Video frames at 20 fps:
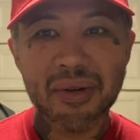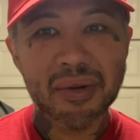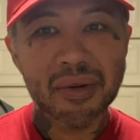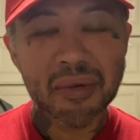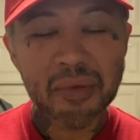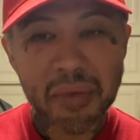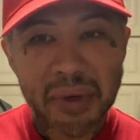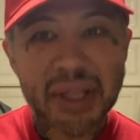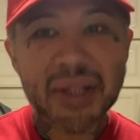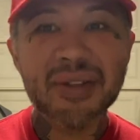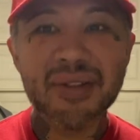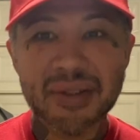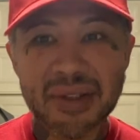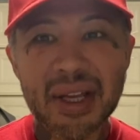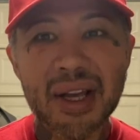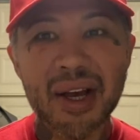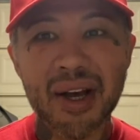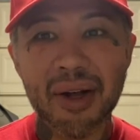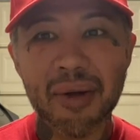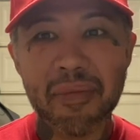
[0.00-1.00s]
we
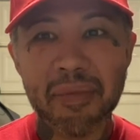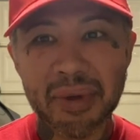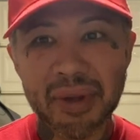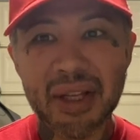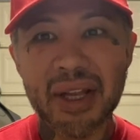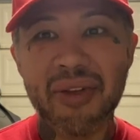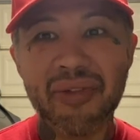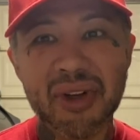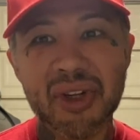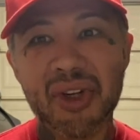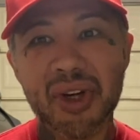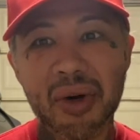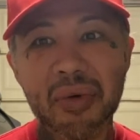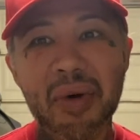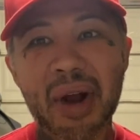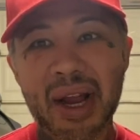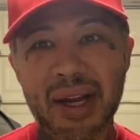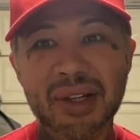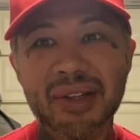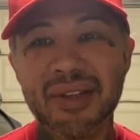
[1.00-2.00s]
still believe in your
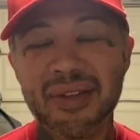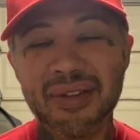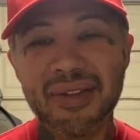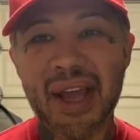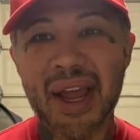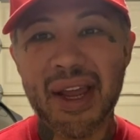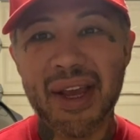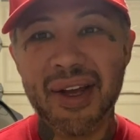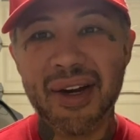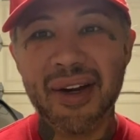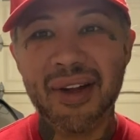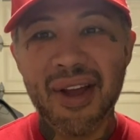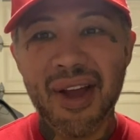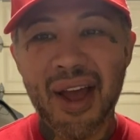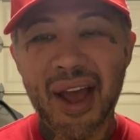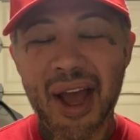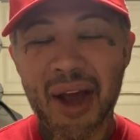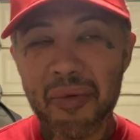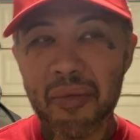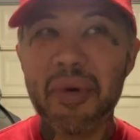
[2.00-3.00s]
right to say it.
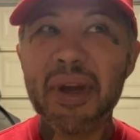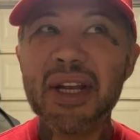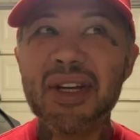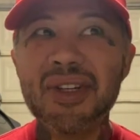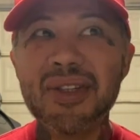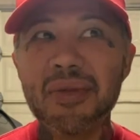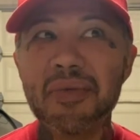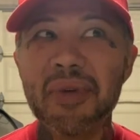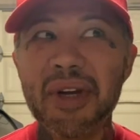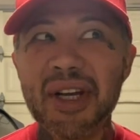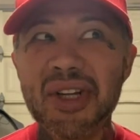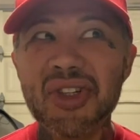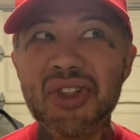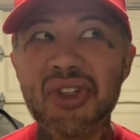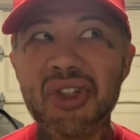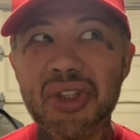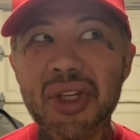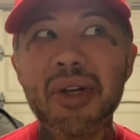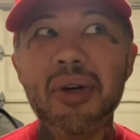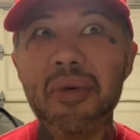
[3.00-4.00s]
And we just
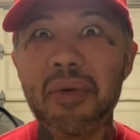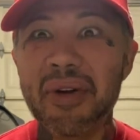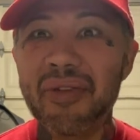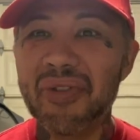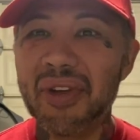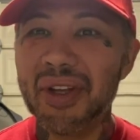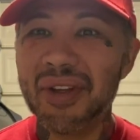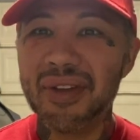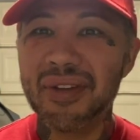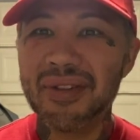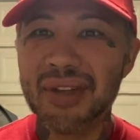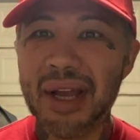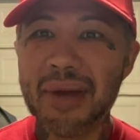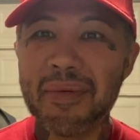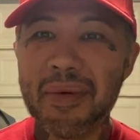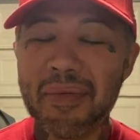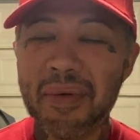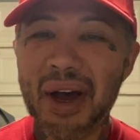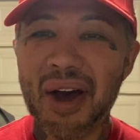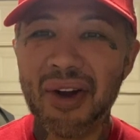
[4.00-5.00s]
wish you would feel the
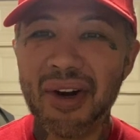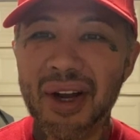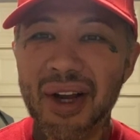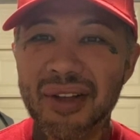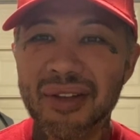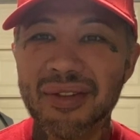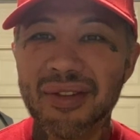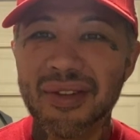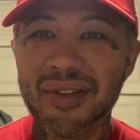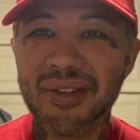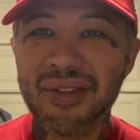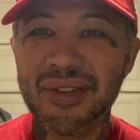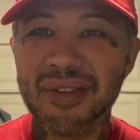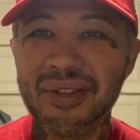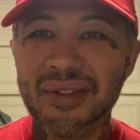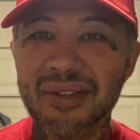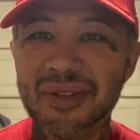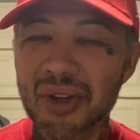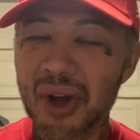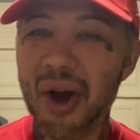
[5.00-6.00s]
same about us.
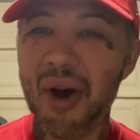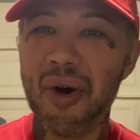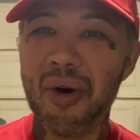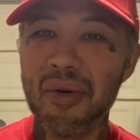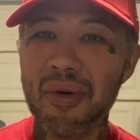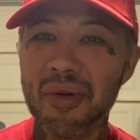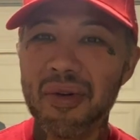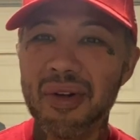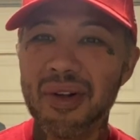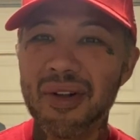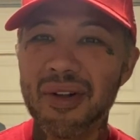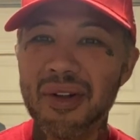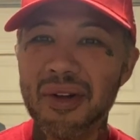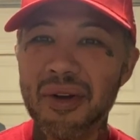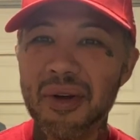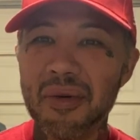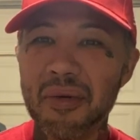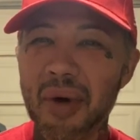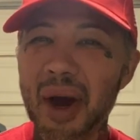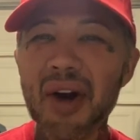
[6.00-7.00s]
So
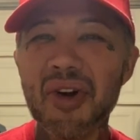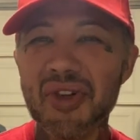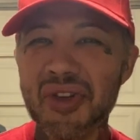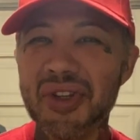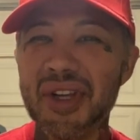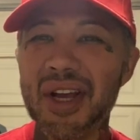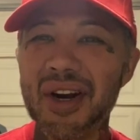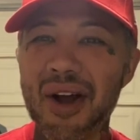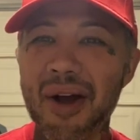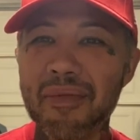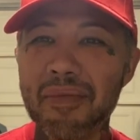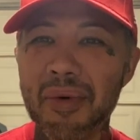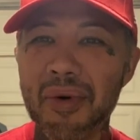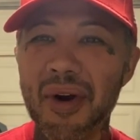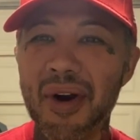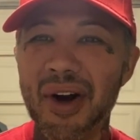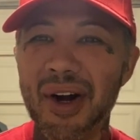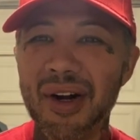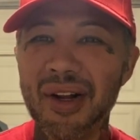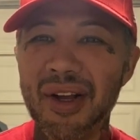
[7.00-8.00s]
why don't you get on
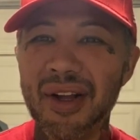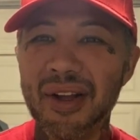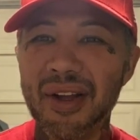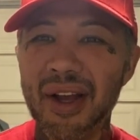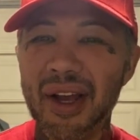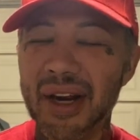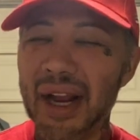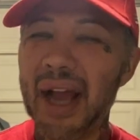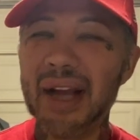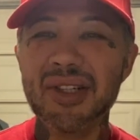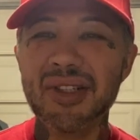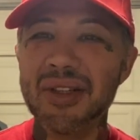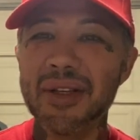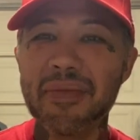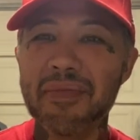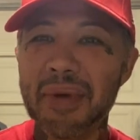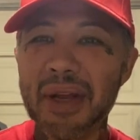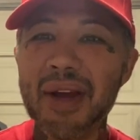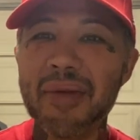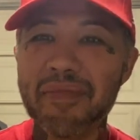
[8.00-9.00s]
board and
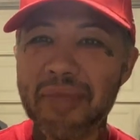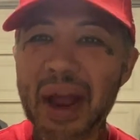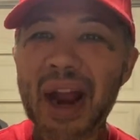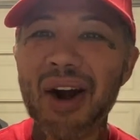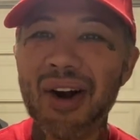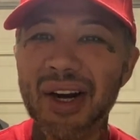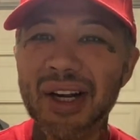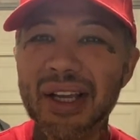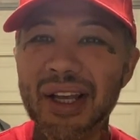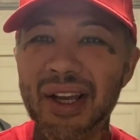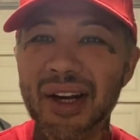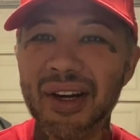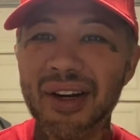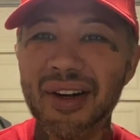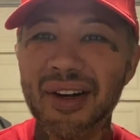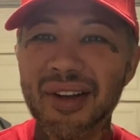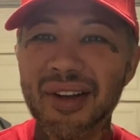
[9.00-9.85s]
actually be American